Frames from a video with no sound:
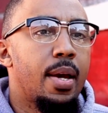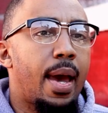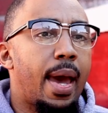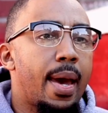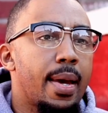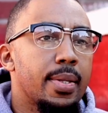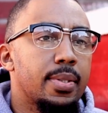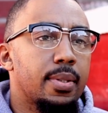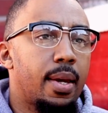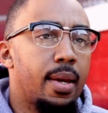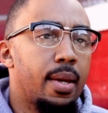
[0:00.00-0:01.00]
as
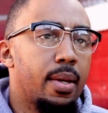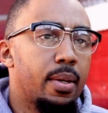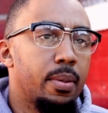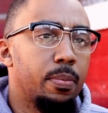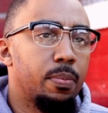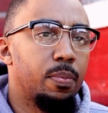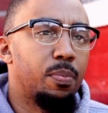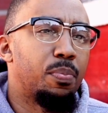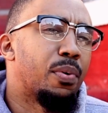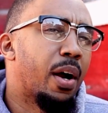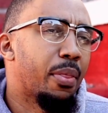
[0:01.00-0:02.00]
a
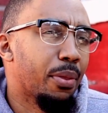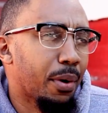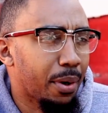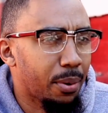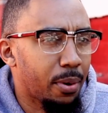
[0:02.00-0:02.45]
brother,